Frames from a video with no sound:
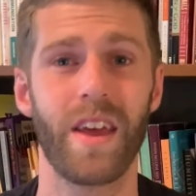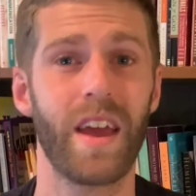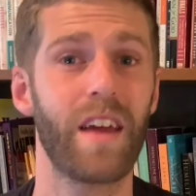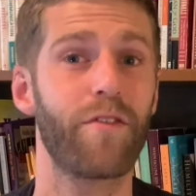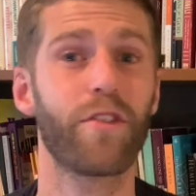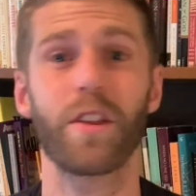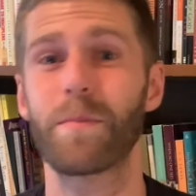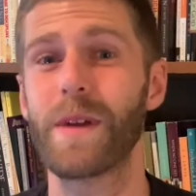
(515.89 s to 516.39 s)

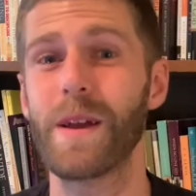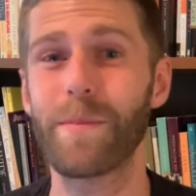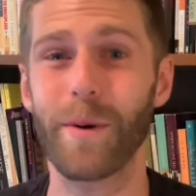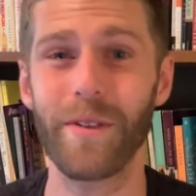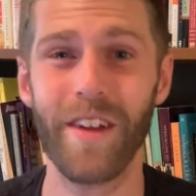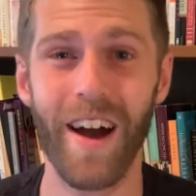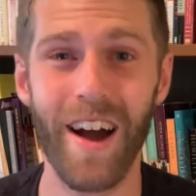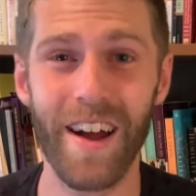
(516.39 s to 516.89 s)
And for the people
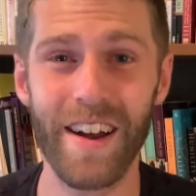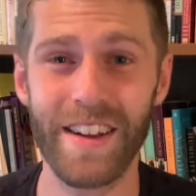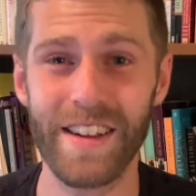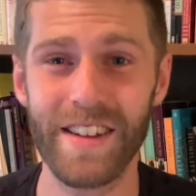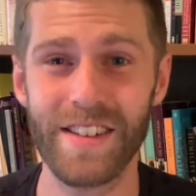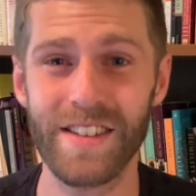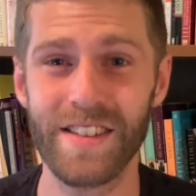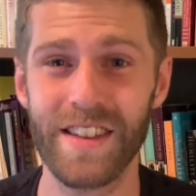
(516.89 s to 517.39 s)
in the
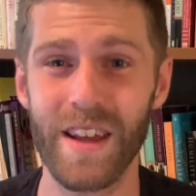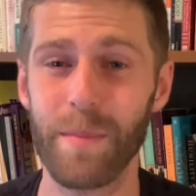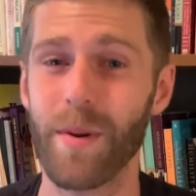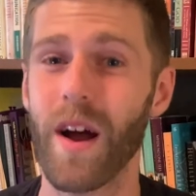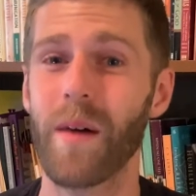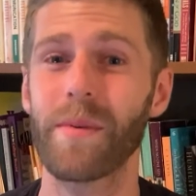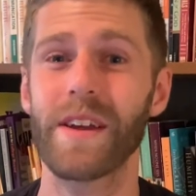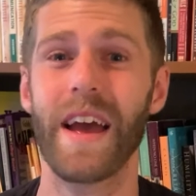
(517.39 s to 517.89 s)
audience, they
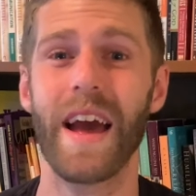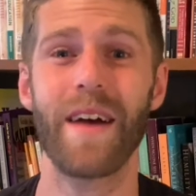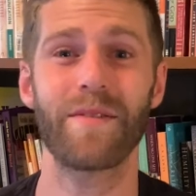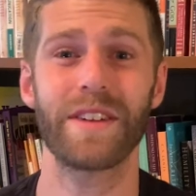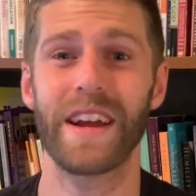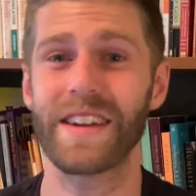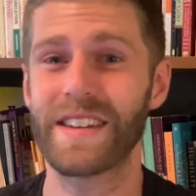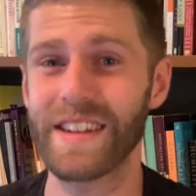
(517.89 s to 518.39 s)
probably have
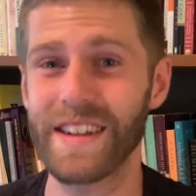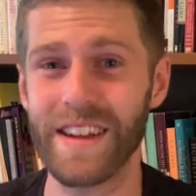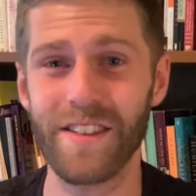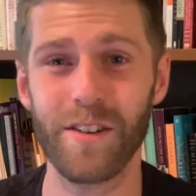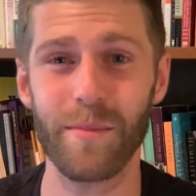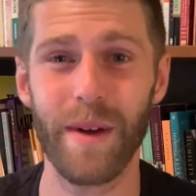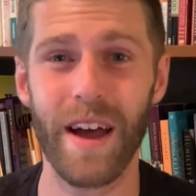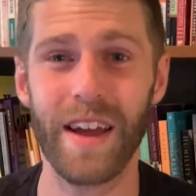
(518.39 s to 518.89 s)
an idea in
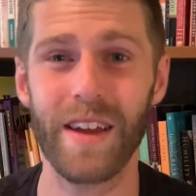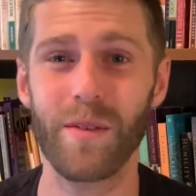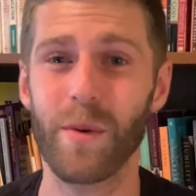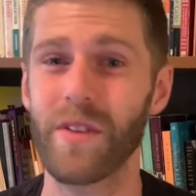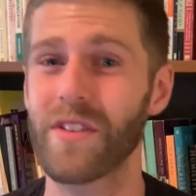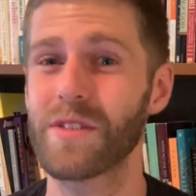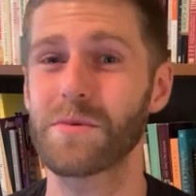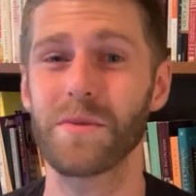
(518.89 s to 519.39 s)
their mind
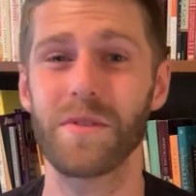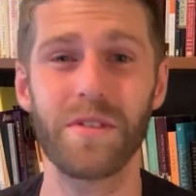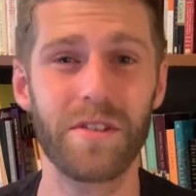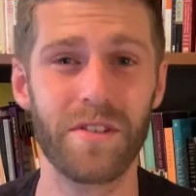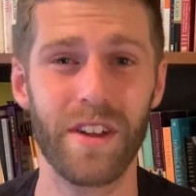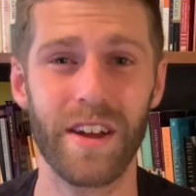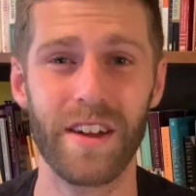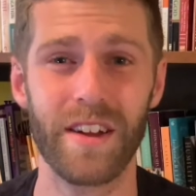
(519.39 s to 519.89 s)
what this would
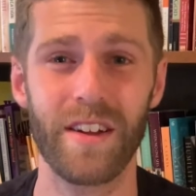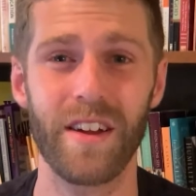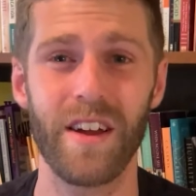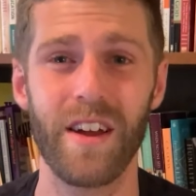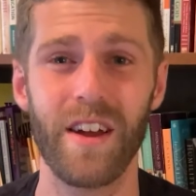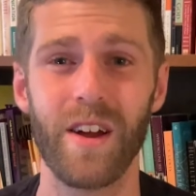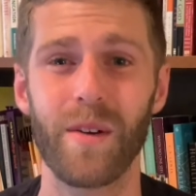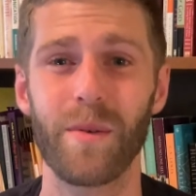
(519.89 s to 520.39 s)
look like,
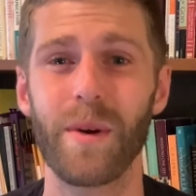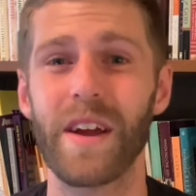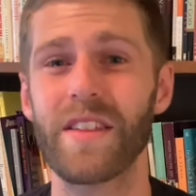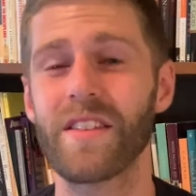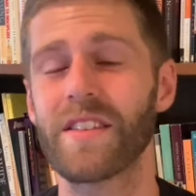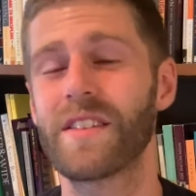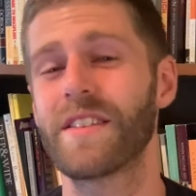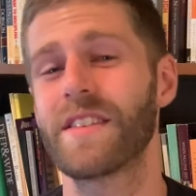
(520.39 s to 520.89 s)

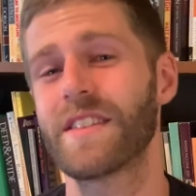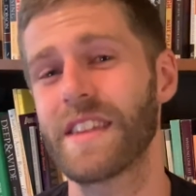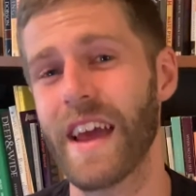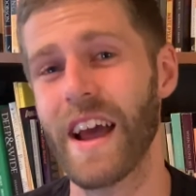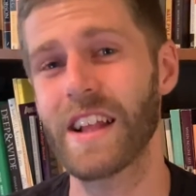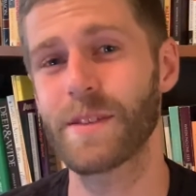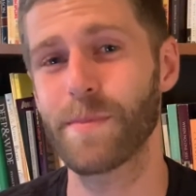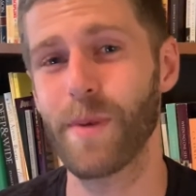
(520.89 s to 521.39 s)
right? The
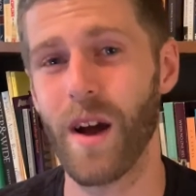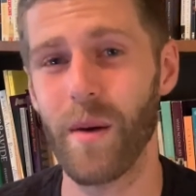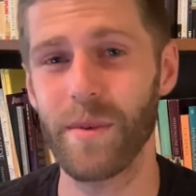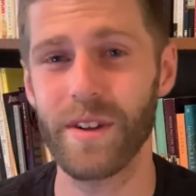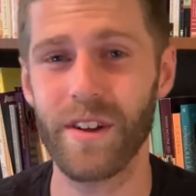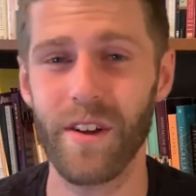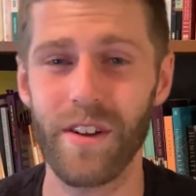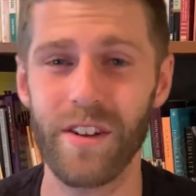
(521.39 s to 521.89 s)
dad's
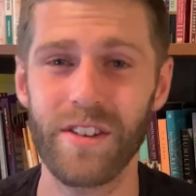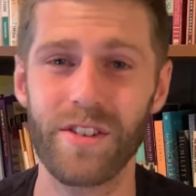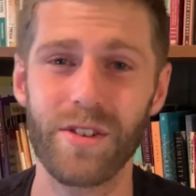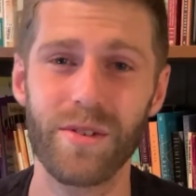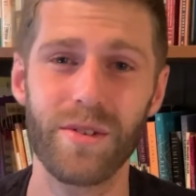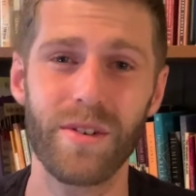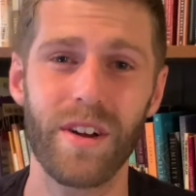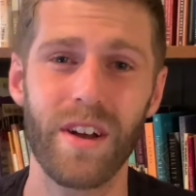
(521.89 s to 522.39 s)
probably going
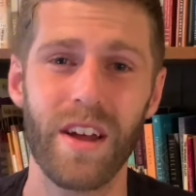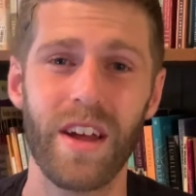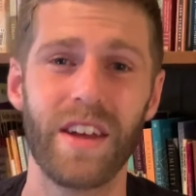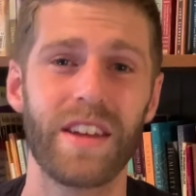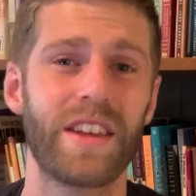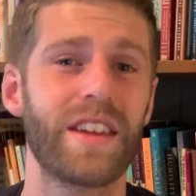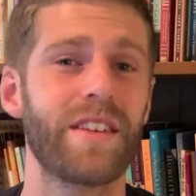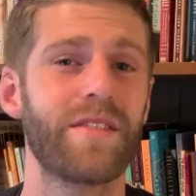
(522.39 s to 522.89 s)
to
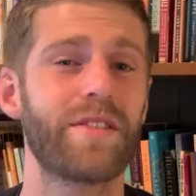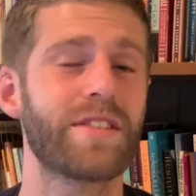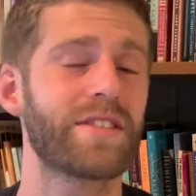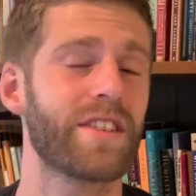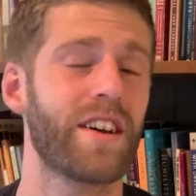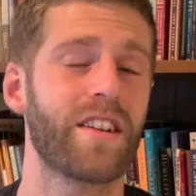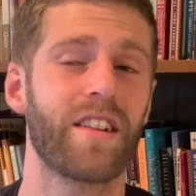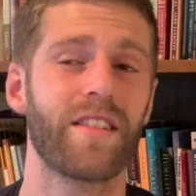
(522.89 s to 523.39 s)
give the
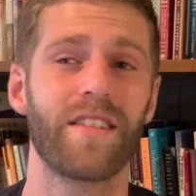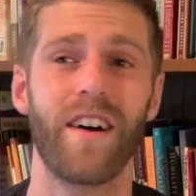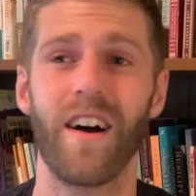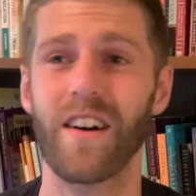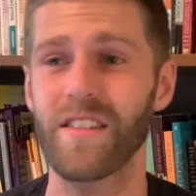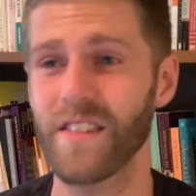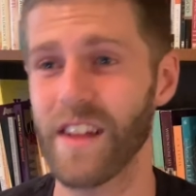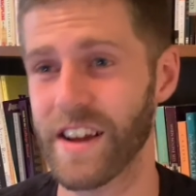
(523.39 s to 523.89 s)
son a
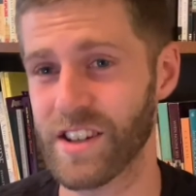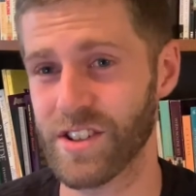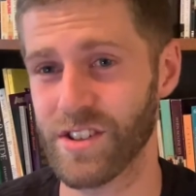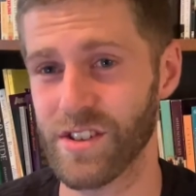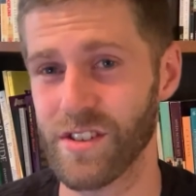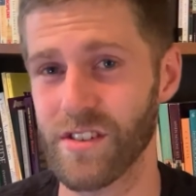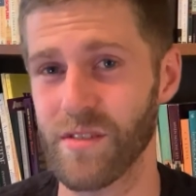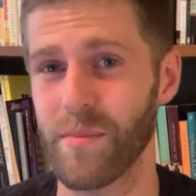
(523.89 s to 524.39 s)
long
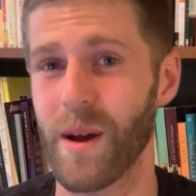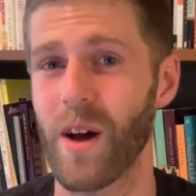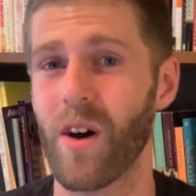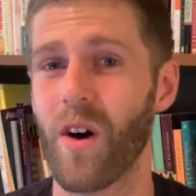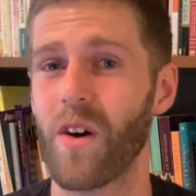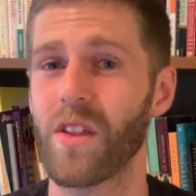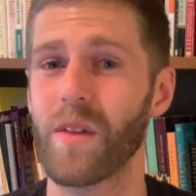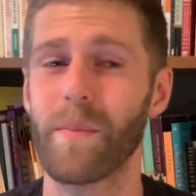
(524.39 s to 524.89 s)
lecture about
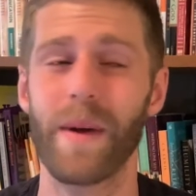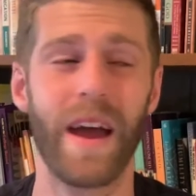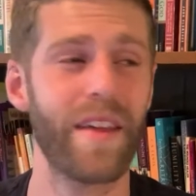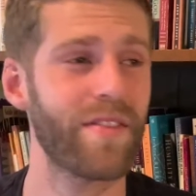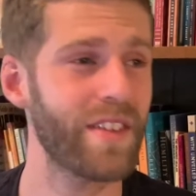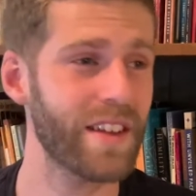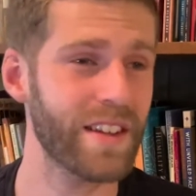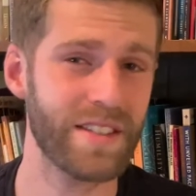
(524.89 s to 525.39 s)
all the
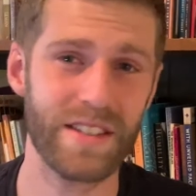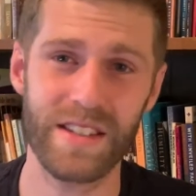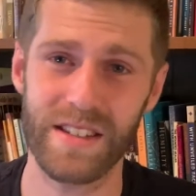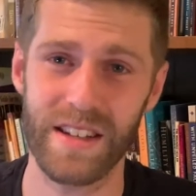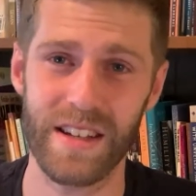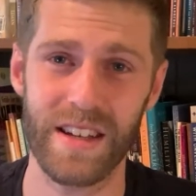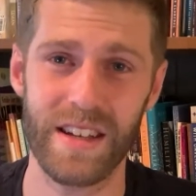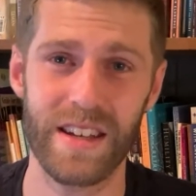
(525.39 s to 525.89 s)
bad things he
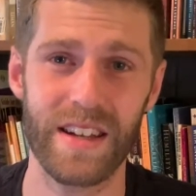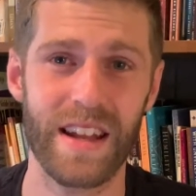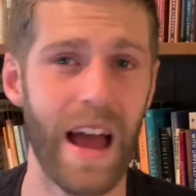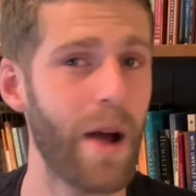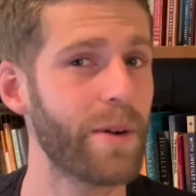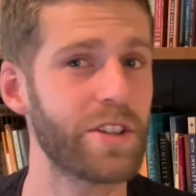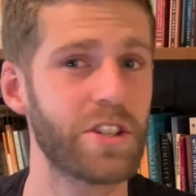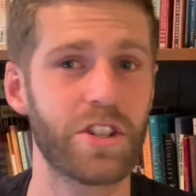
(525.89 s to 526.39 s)
did,
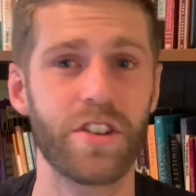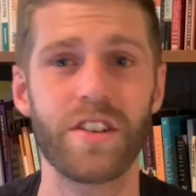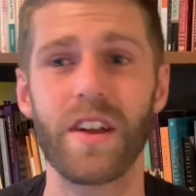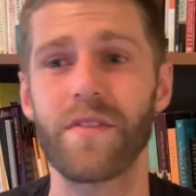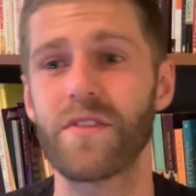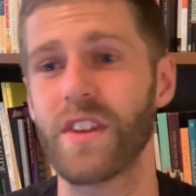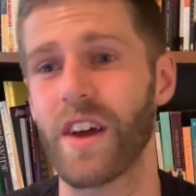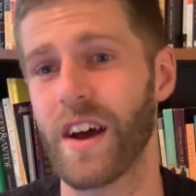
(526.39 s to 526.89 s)
how he shouldn't
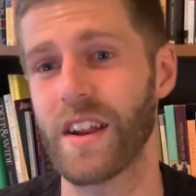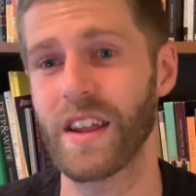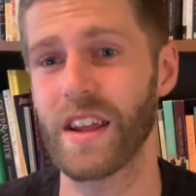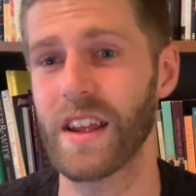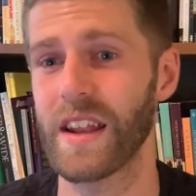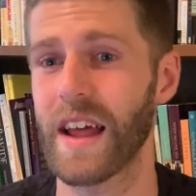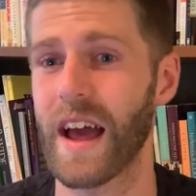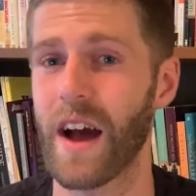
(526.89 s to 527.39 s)
have done
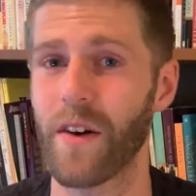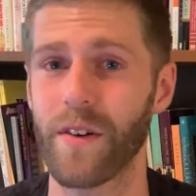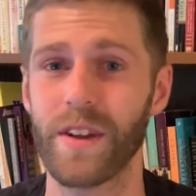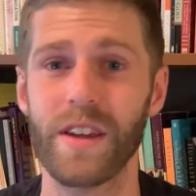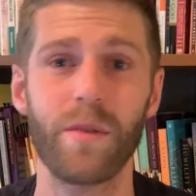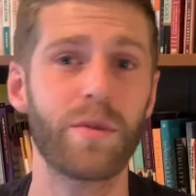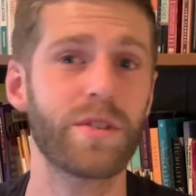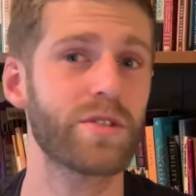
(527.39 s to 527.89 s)
it, how
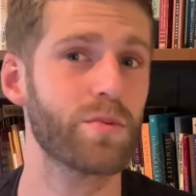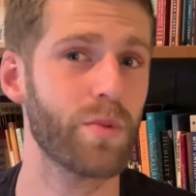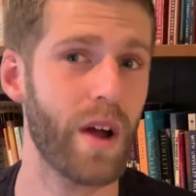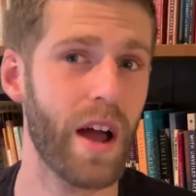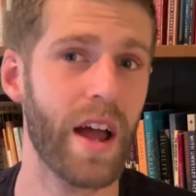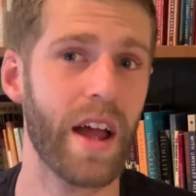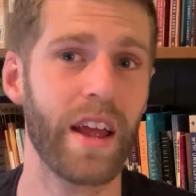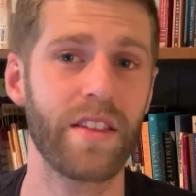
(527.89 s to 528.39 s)
he was
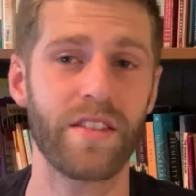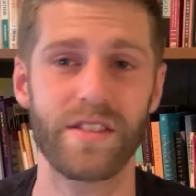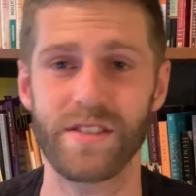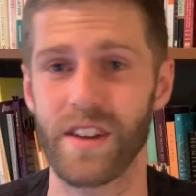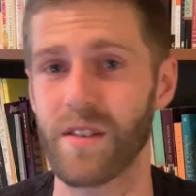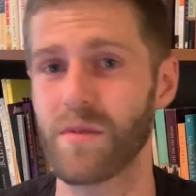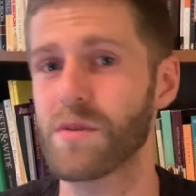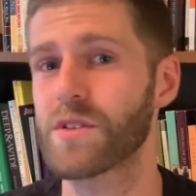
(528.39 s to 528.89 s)
right, the
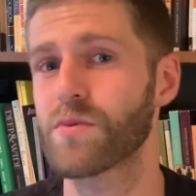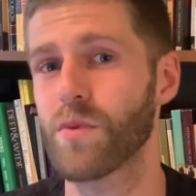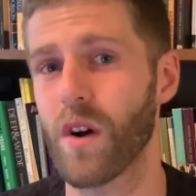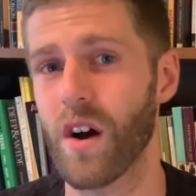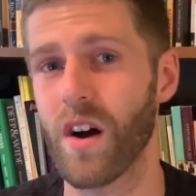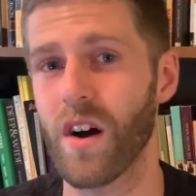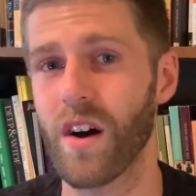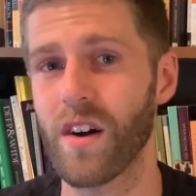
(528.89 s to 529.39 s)
son was
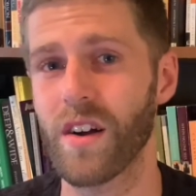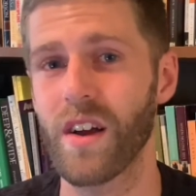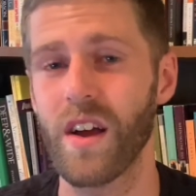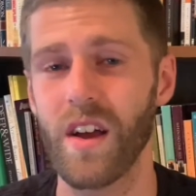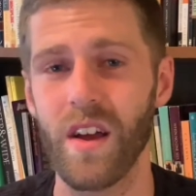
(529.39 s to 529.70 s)
wrong,